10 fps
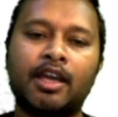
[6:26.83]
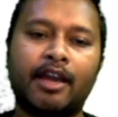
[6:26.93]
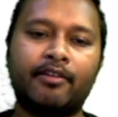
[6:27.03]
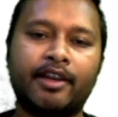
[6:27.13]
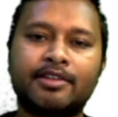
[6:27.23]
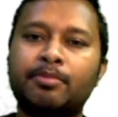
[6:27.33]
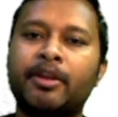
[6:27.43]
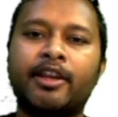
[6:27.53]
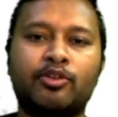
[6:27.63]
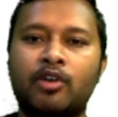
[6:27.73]
I will
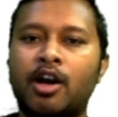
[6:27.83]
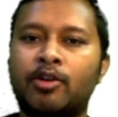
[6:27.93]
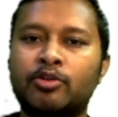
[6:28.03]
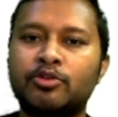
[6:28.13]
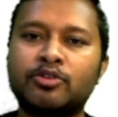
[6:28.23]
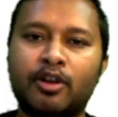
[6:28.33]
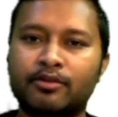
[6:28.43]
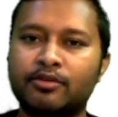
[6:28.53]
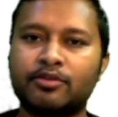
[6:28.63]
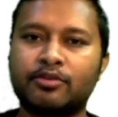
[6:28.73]
explain you how to
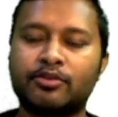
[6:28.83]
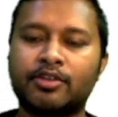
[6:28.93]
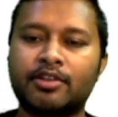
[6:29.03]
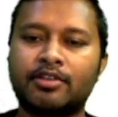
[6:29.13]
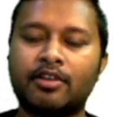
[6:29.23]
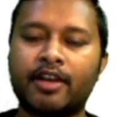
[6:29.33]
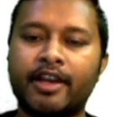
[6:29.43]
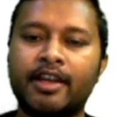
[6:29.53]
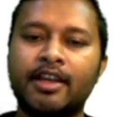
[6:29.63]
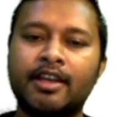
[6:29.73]
solve those questions. All right.